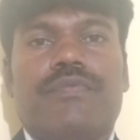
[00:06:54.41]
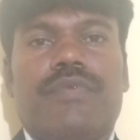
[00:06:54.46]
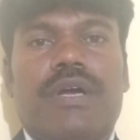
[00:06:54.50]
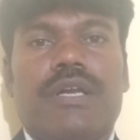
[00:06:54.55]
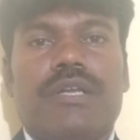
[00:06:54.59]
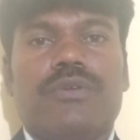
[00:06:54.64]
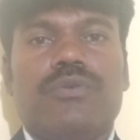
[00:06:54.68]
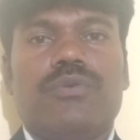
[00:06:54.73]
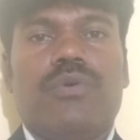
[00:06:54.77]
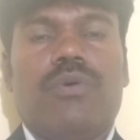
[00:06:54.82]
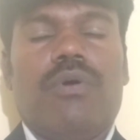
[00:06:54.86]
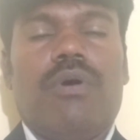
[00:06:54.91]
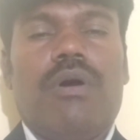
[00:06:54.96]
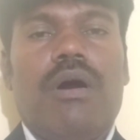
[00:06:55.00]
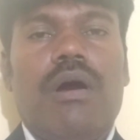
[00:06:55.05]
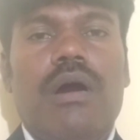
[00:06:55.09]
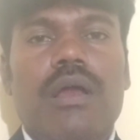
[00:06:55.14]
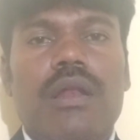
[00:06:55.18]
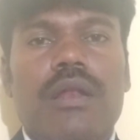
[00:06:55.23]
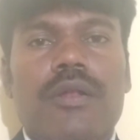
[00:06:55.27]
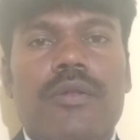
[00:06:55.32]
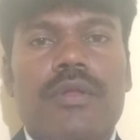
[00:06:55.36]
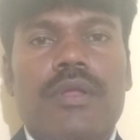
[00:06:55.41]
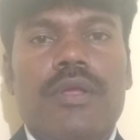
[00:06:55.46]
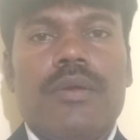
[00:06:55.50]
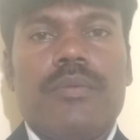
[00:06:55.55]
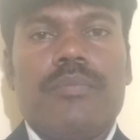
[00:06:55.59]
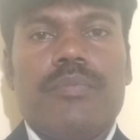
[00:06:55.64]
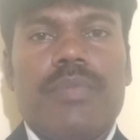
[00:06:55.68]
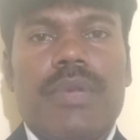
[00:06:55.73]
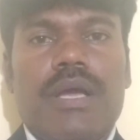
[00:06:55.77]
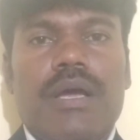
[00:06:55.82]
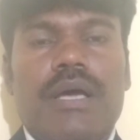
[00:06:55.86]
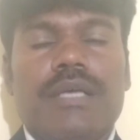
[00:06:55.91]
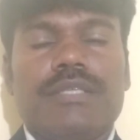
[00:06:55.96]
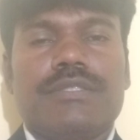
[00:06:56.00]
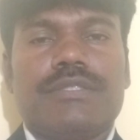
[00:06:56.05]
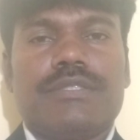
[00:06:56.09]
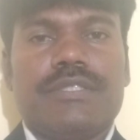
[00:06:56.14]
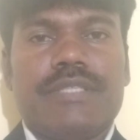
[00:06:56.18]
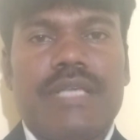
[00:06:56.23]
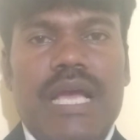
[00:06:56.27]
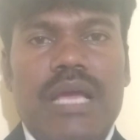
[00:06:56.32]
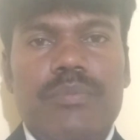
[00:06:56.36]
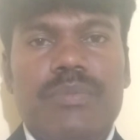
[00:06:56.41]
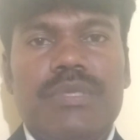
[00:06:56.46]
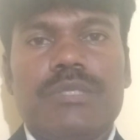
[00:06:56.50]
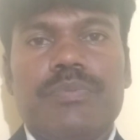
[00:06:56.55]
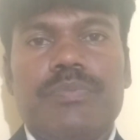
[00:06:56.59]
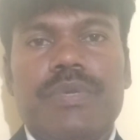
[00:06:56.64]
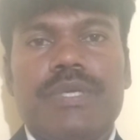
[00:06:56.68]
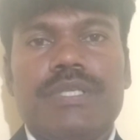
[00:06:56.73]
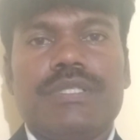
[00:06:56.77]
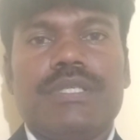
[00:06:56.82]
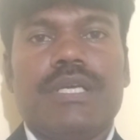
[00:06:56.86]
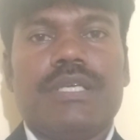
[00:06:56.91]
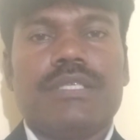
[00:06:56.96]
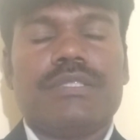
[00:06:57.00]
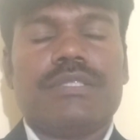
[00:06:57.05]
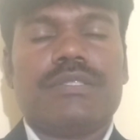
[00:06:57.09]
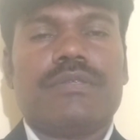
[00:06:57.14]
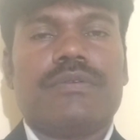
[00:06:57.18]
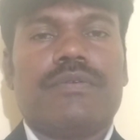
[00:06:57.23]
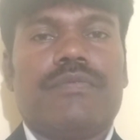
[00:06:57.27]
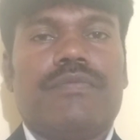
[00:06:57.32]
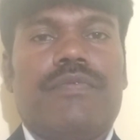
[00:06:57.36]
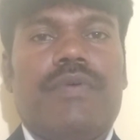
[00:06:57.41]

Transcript: for you all, because time is precious.